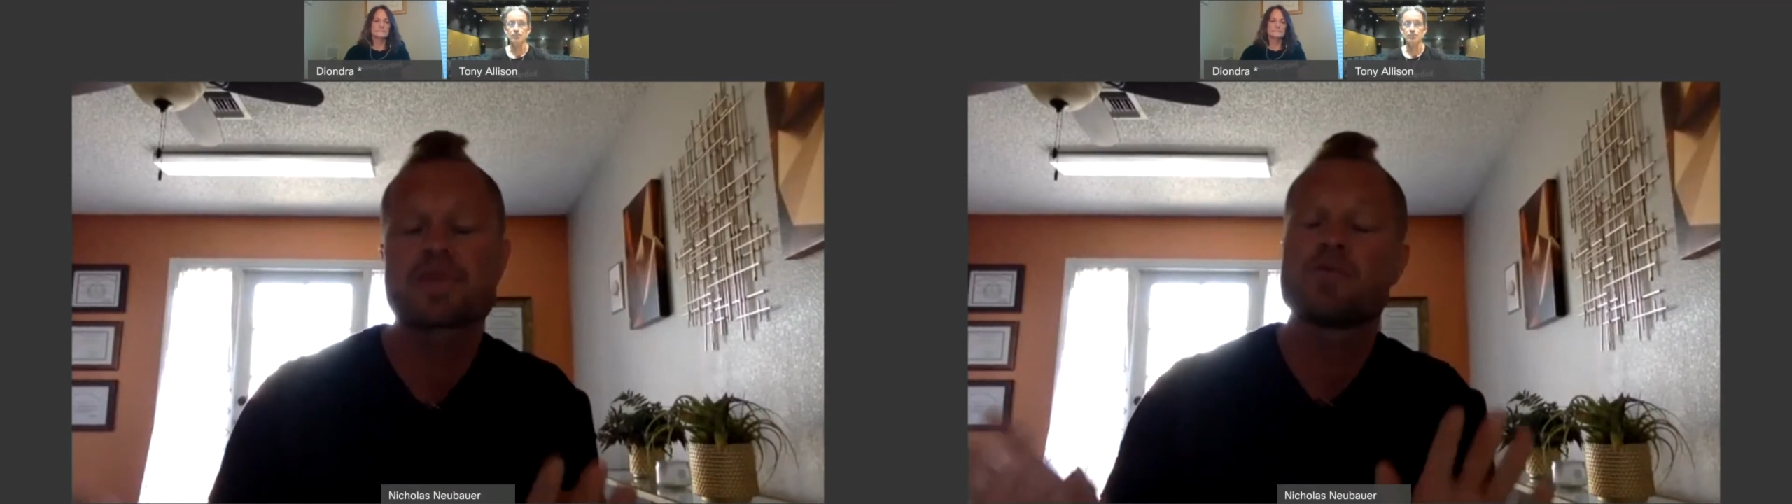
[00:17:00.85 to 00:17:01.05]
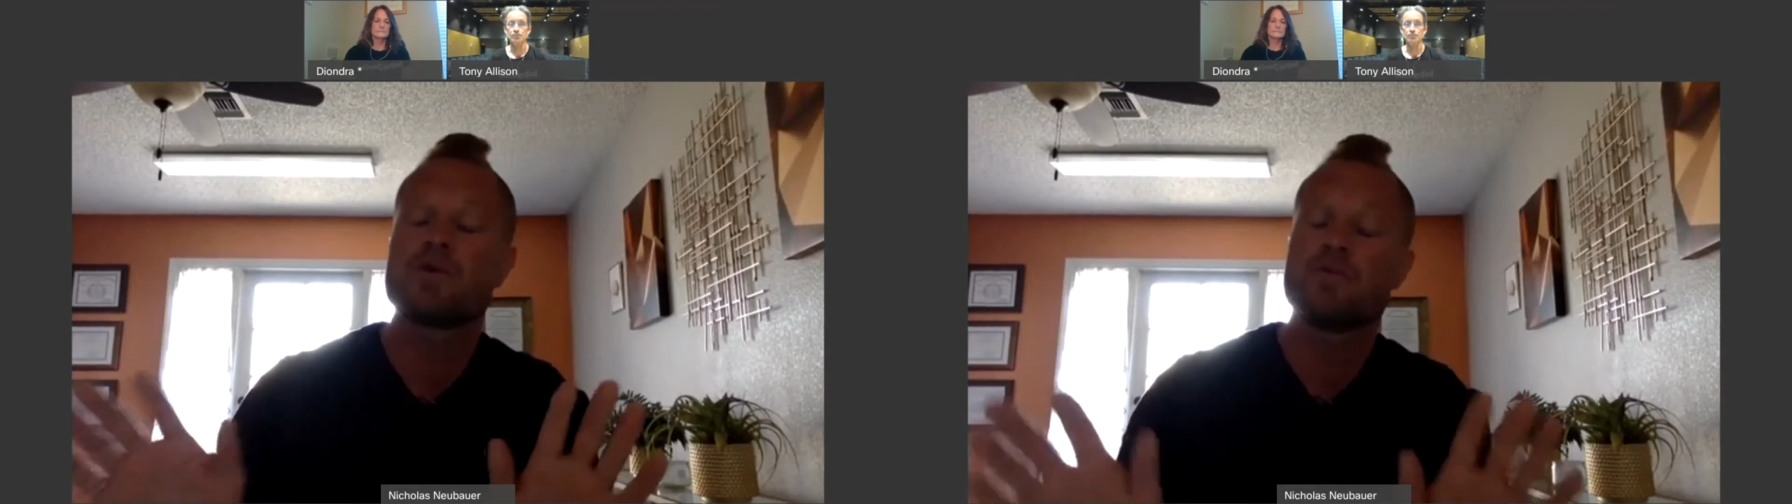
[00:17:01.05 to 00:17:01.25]

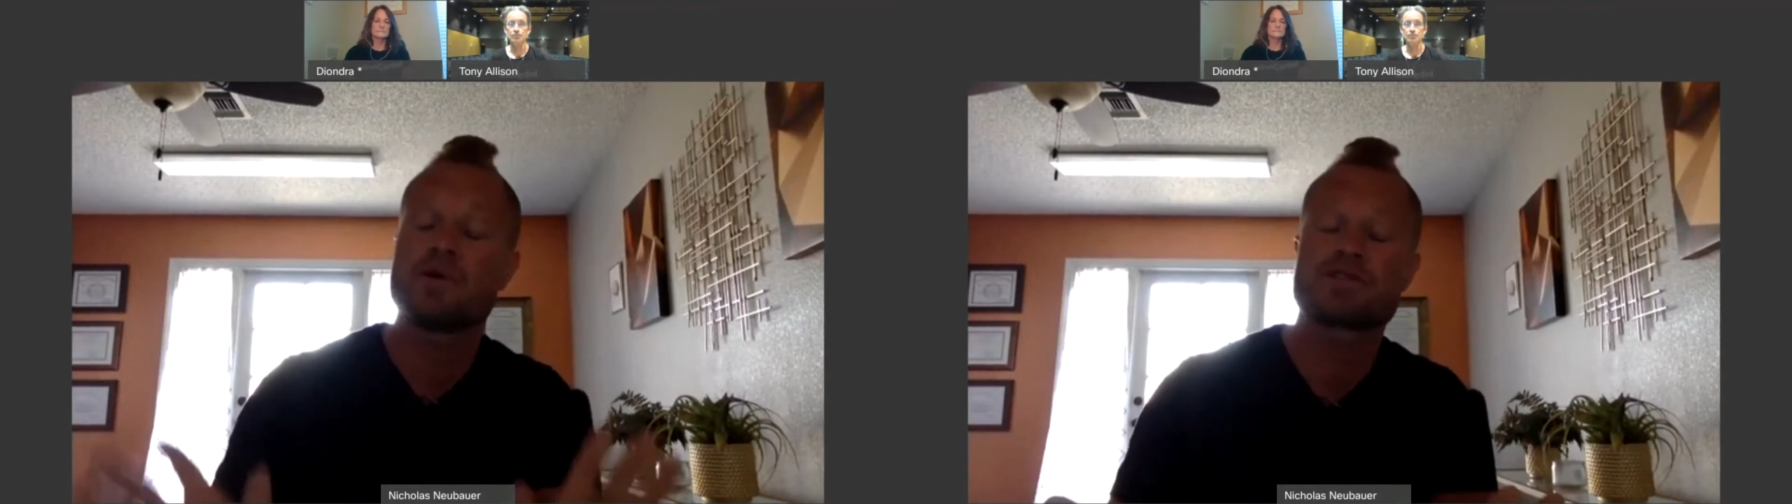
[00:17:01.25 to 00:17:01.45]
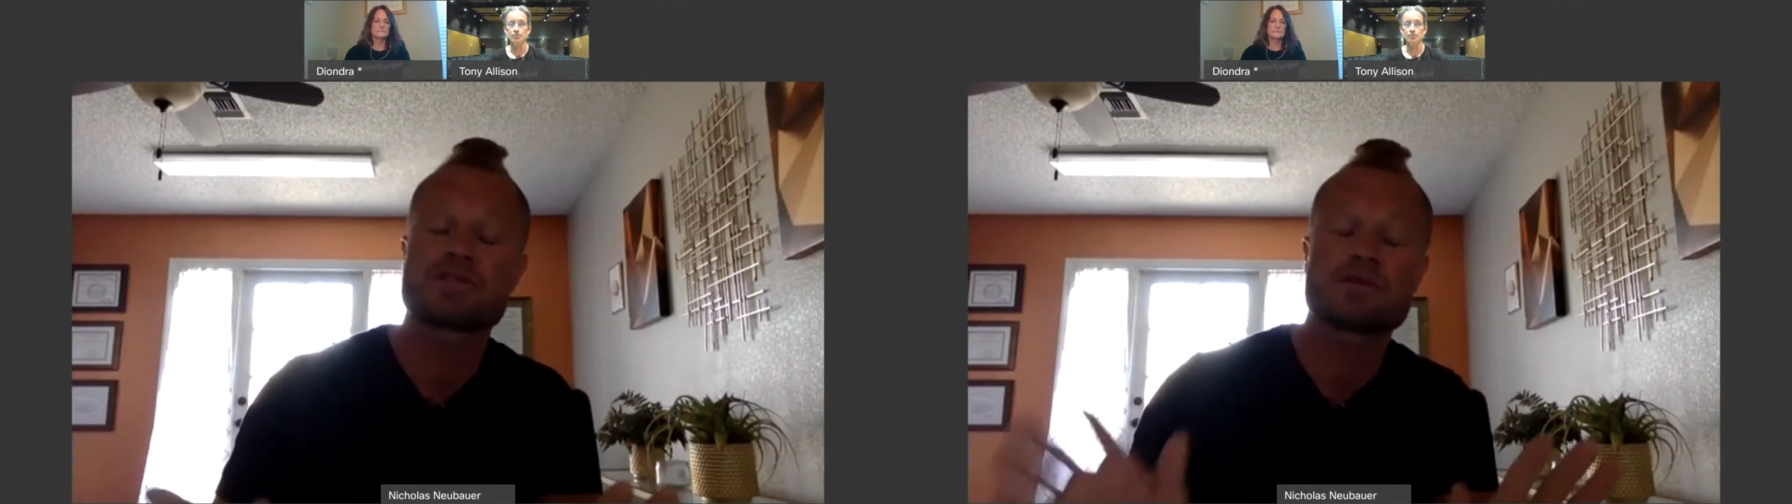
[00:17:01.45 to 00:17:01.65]
we
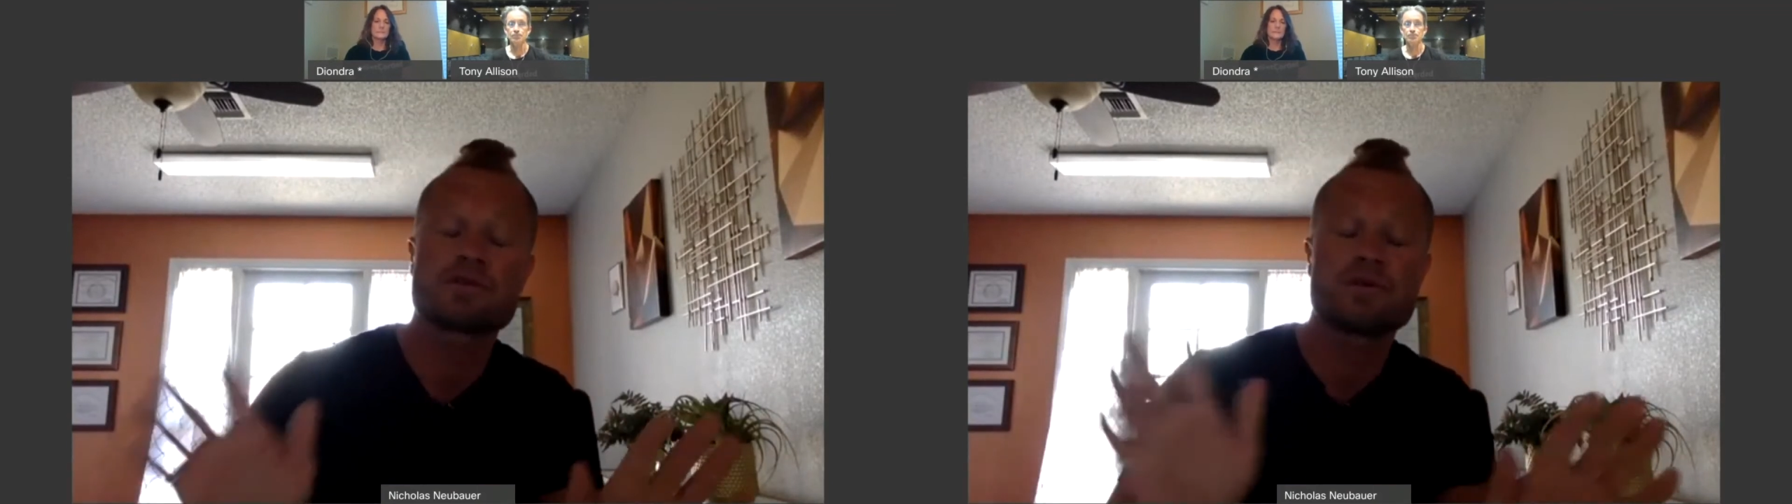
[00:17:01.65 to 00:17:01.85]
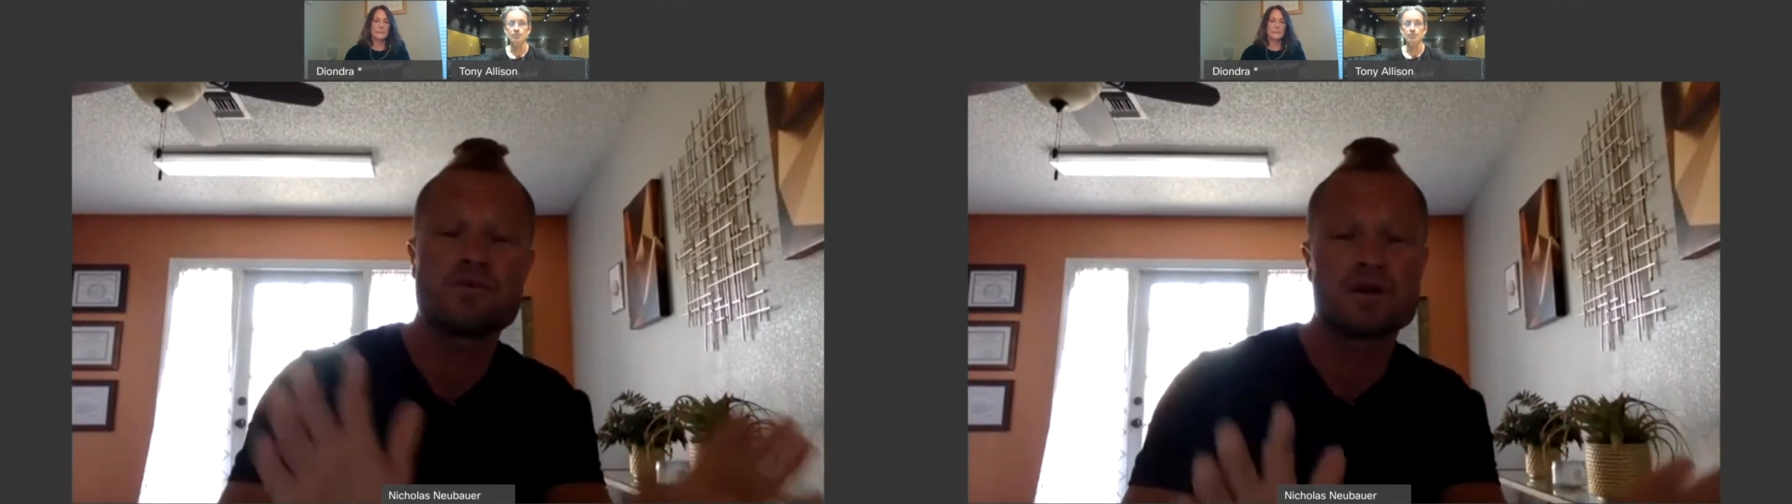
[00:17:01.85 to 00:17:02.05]
most
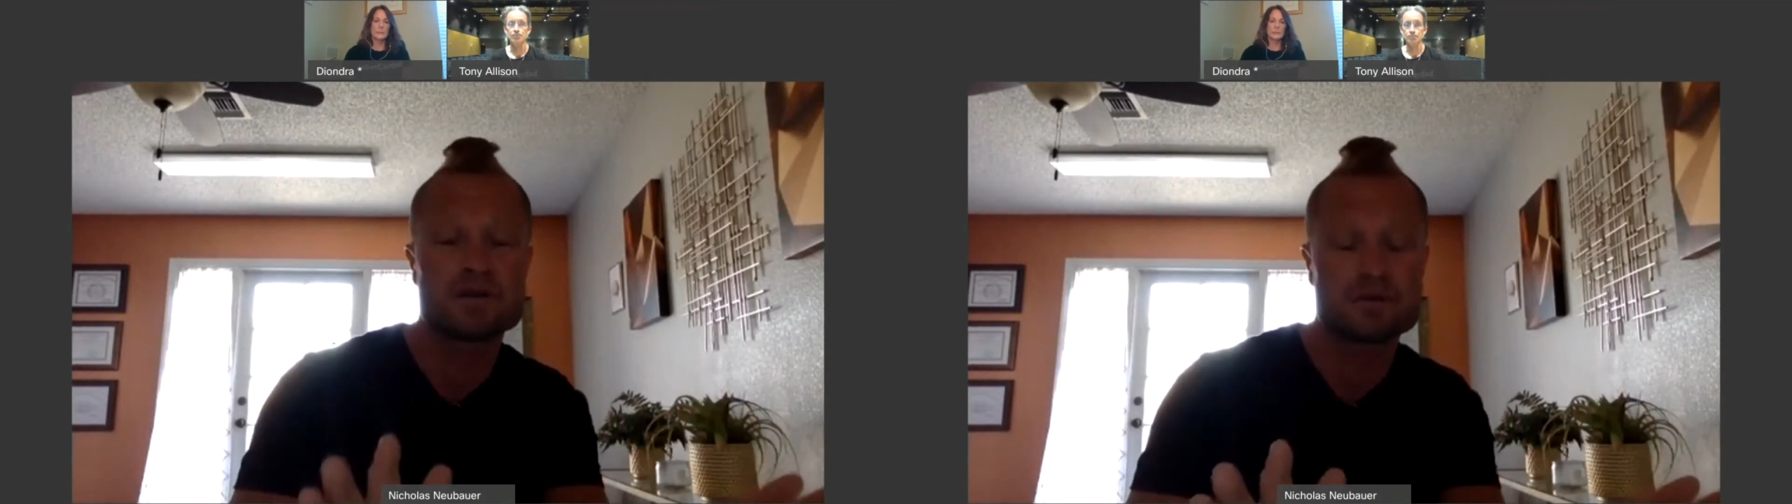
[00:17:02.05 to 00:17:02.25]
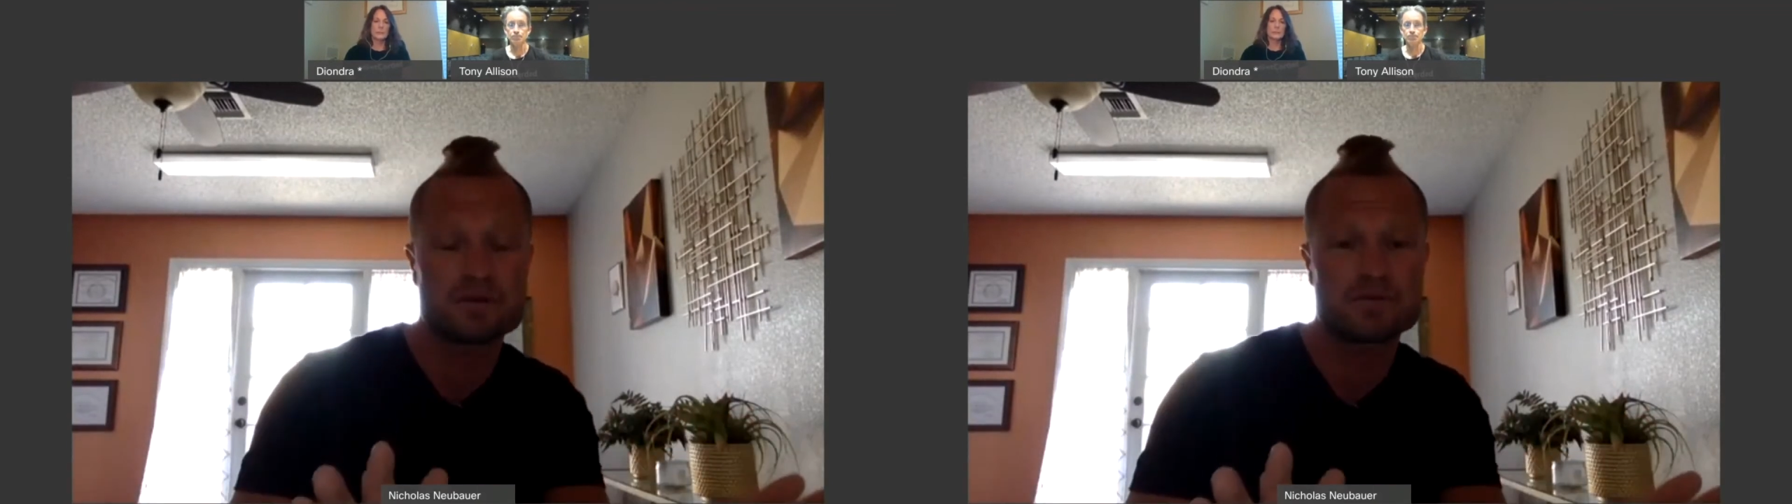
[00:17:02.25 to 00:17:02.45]
certainly want to